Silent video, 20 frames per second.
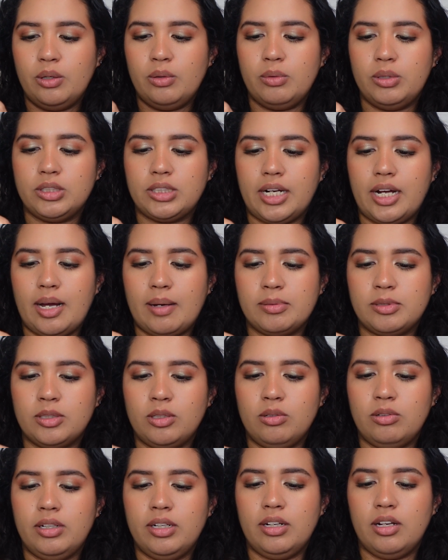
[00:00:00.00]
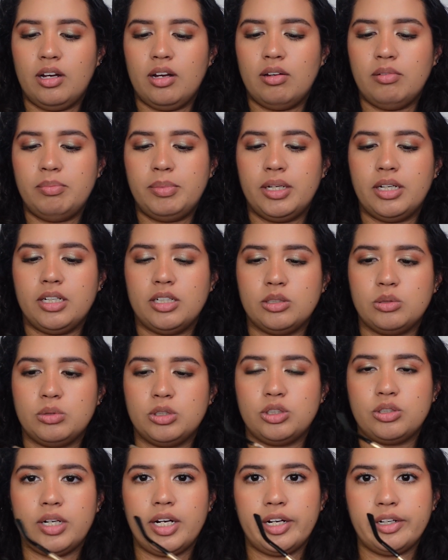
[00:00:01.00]
which I absolutely love because
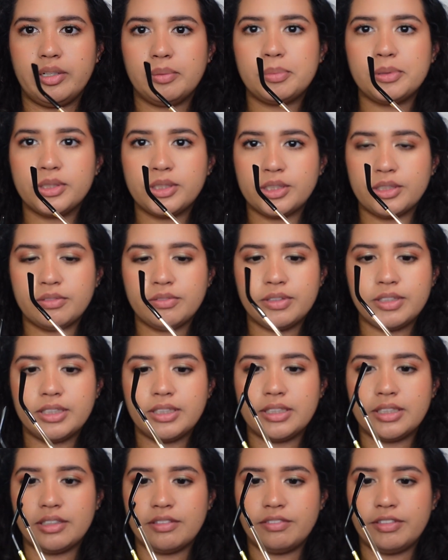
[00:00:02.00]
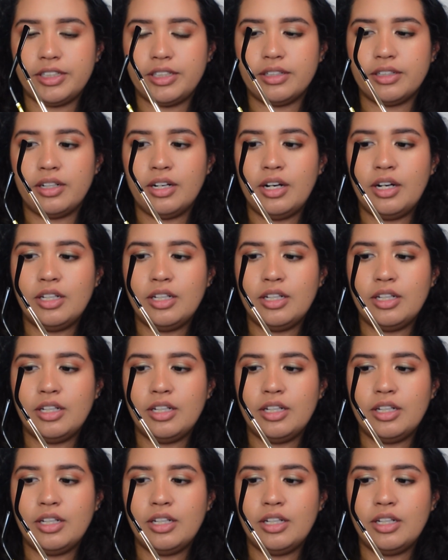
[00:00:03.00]
we're trying to preserve this stuff here.